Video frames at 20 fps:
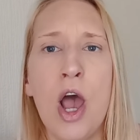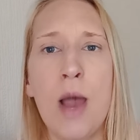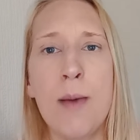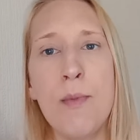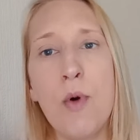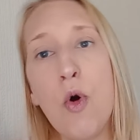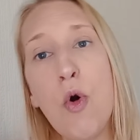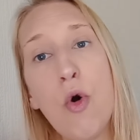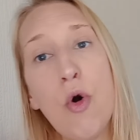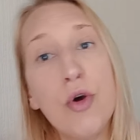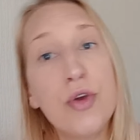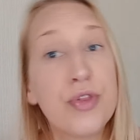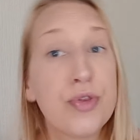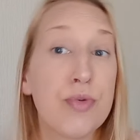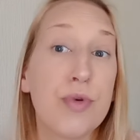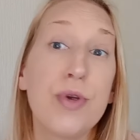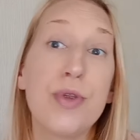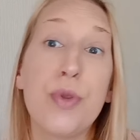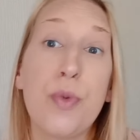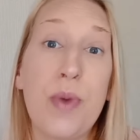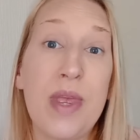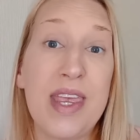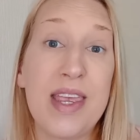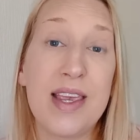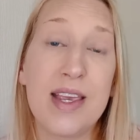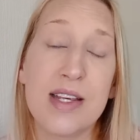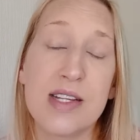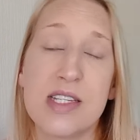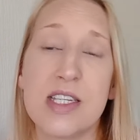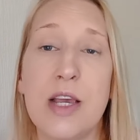all through the
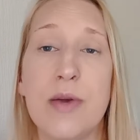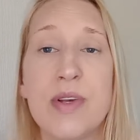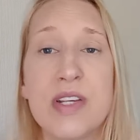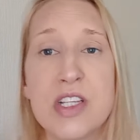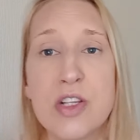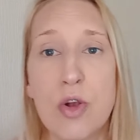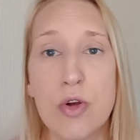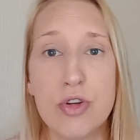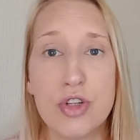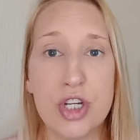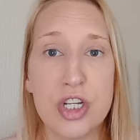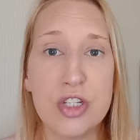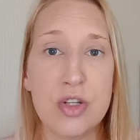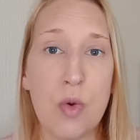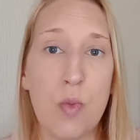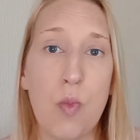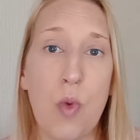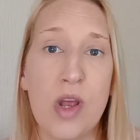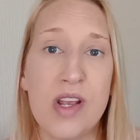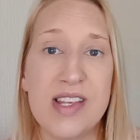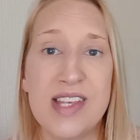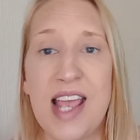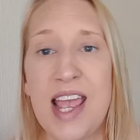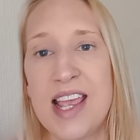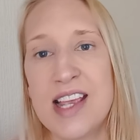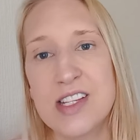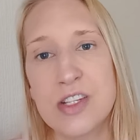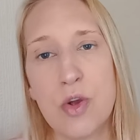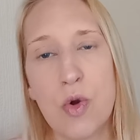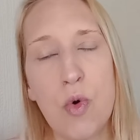week. So it's not just on one
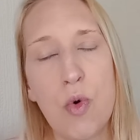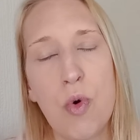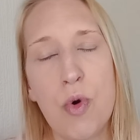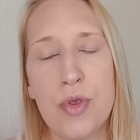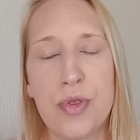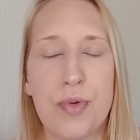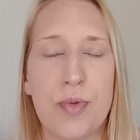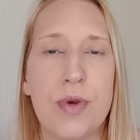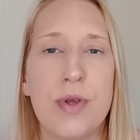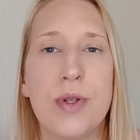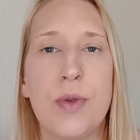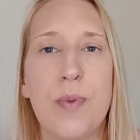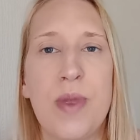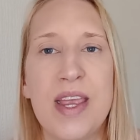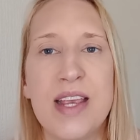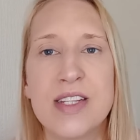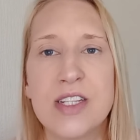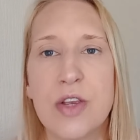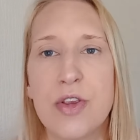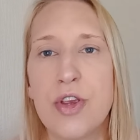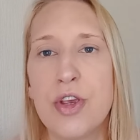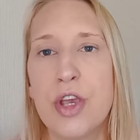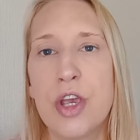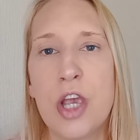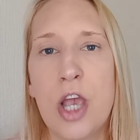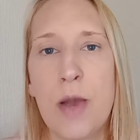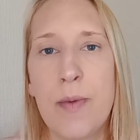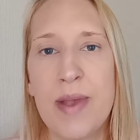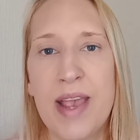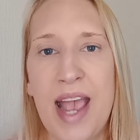day, it's all through the week, so you can
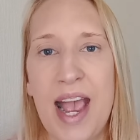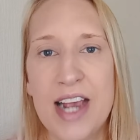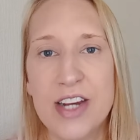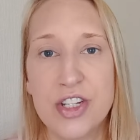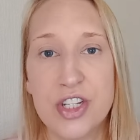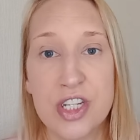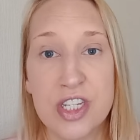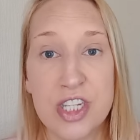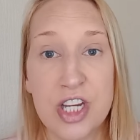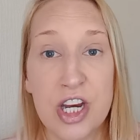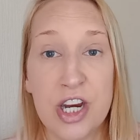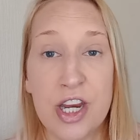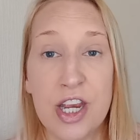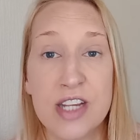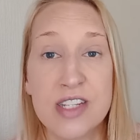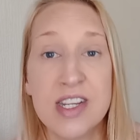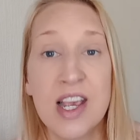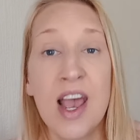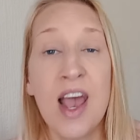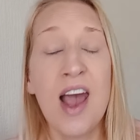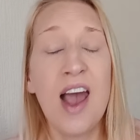go and catch the circus.